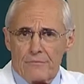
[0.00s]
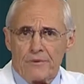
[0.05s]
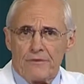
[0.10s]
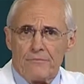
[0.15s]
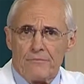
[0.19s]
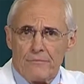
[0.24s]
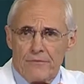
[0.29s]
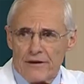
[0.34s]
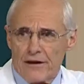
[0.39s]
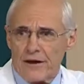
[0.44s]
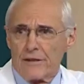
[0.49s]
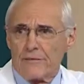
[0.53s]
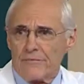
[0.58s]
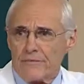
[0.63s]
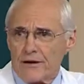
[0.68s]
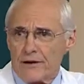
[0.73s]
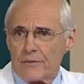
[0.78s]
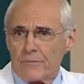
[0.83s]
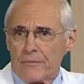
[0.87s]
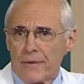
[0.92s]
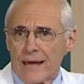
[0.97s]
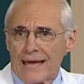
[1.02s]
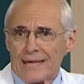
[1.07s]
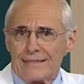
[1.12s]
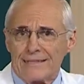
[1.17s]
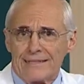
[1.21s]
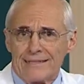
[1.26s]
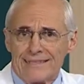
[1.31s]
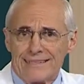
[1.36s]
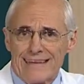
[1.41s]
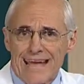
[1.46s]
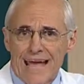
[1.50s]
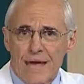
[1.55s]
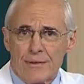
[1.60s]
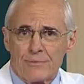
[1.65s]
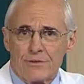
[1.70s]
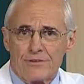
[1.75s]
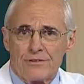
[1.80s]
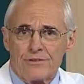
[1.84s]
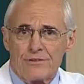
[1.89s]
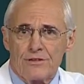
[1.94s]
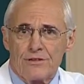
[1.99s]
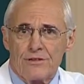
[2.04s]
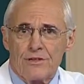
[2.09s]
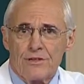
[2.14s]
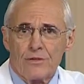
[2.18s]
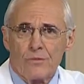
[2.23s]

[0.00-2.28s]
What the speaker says: be very, very badly damaged.